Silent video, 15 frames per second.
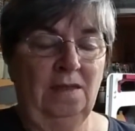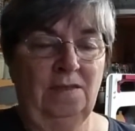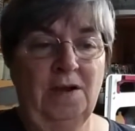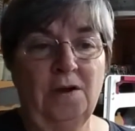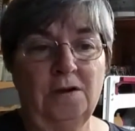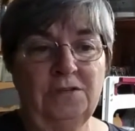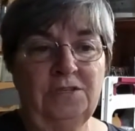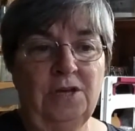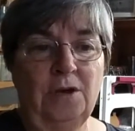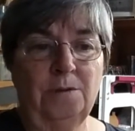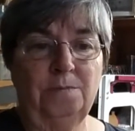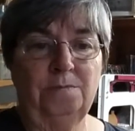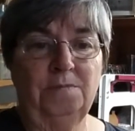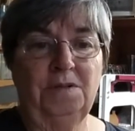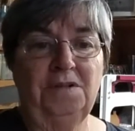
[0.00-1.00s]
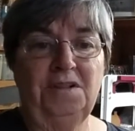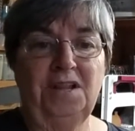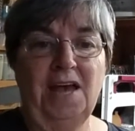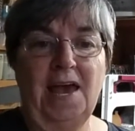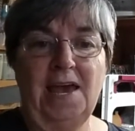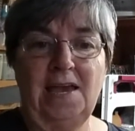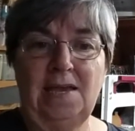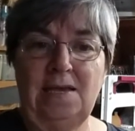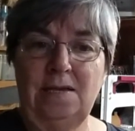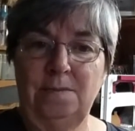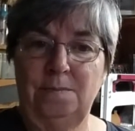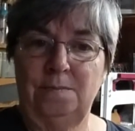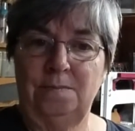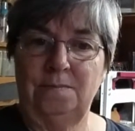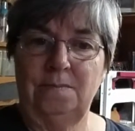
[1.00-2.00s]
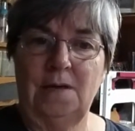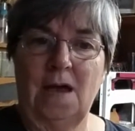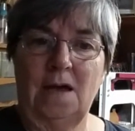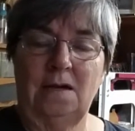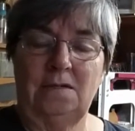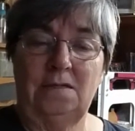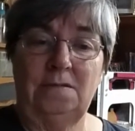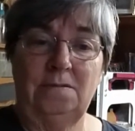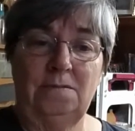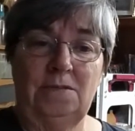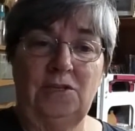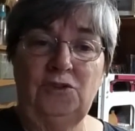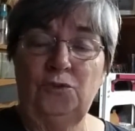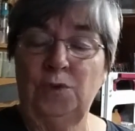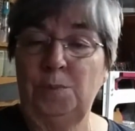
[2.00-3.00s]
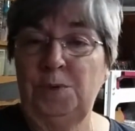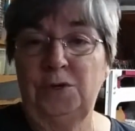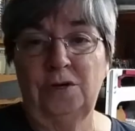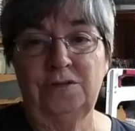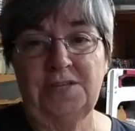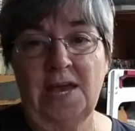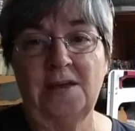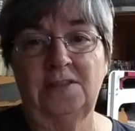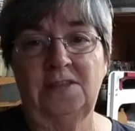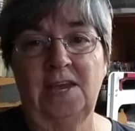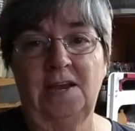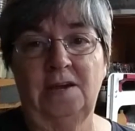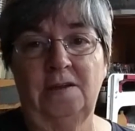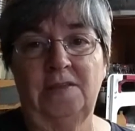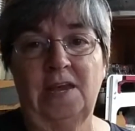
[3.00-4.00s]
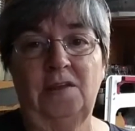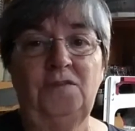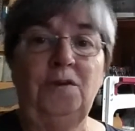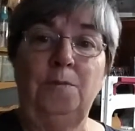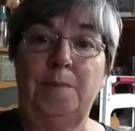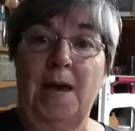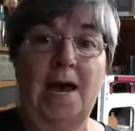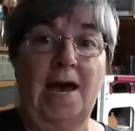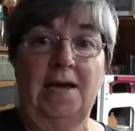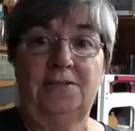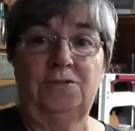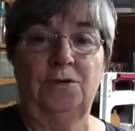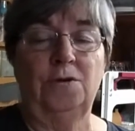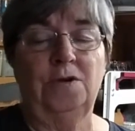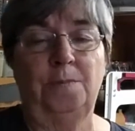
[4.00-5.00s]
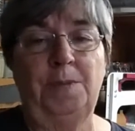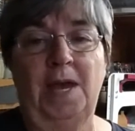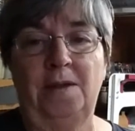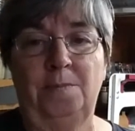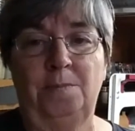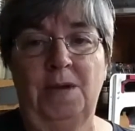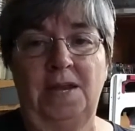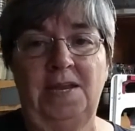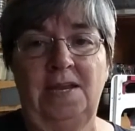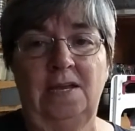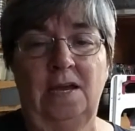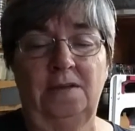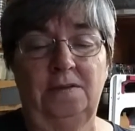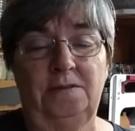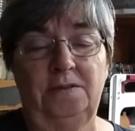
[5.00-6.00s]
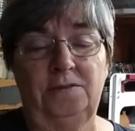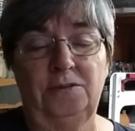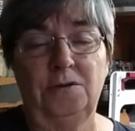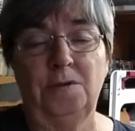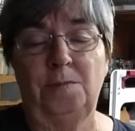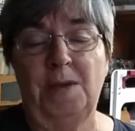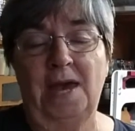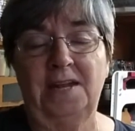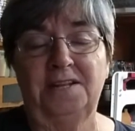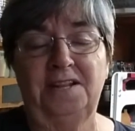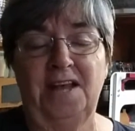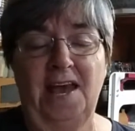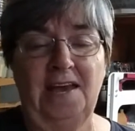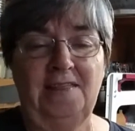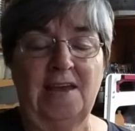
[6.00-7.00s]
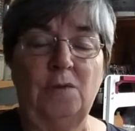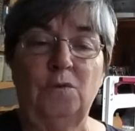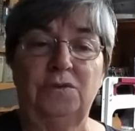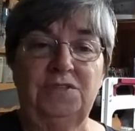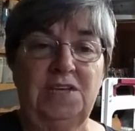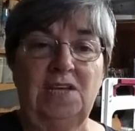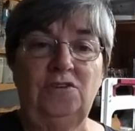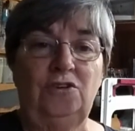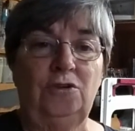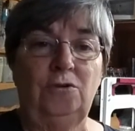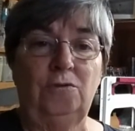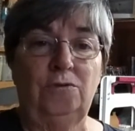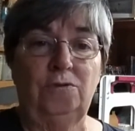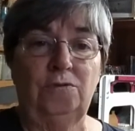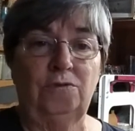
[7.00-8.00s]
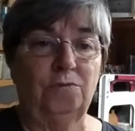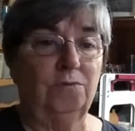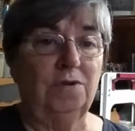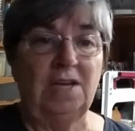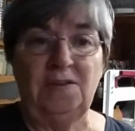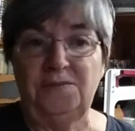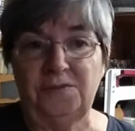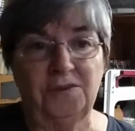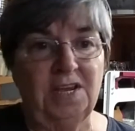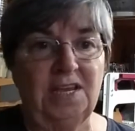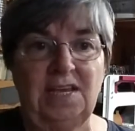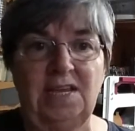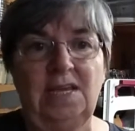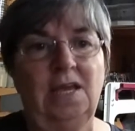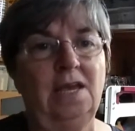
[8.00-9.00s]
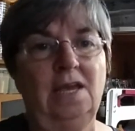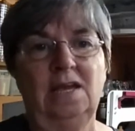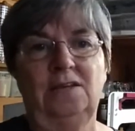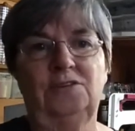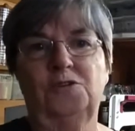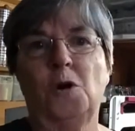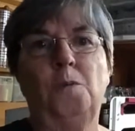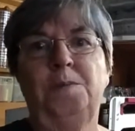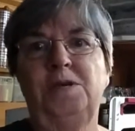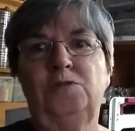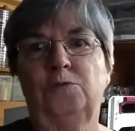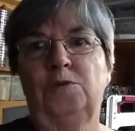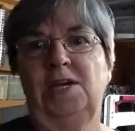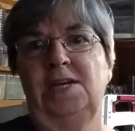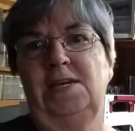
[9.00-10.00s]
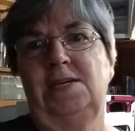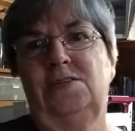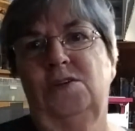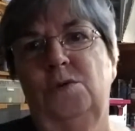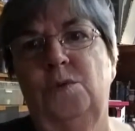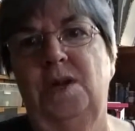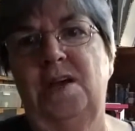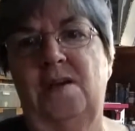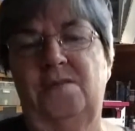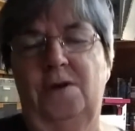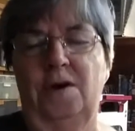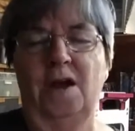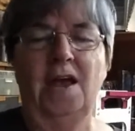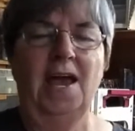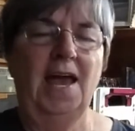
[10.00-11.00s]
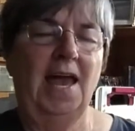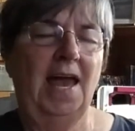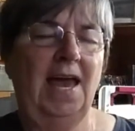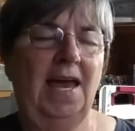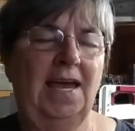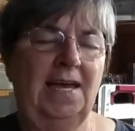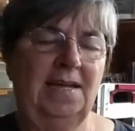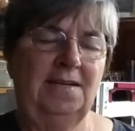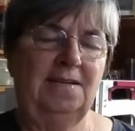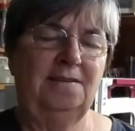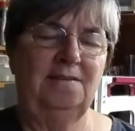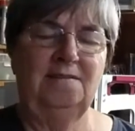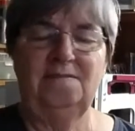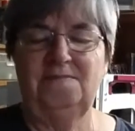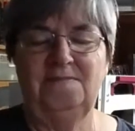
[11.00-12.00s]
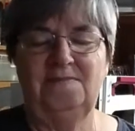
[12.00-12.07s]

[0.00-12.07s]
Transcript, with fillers: there are some clay uh, distributors out there that if you buy a certain amount of money, a certain amount of clay, they will send you three free Sculpey 3s or whatever. And